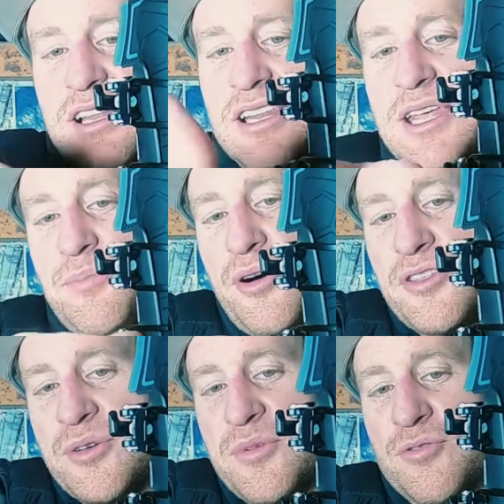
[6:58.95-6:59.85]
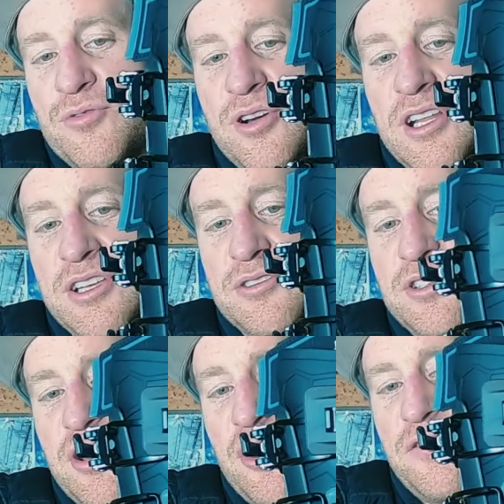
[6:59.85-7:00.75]
lip on them, a really
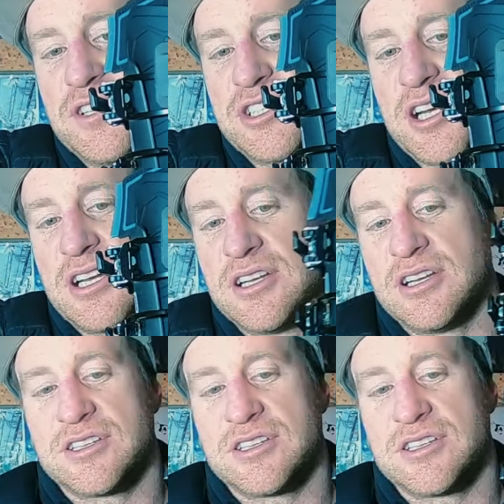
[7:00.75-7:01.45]
good curvature.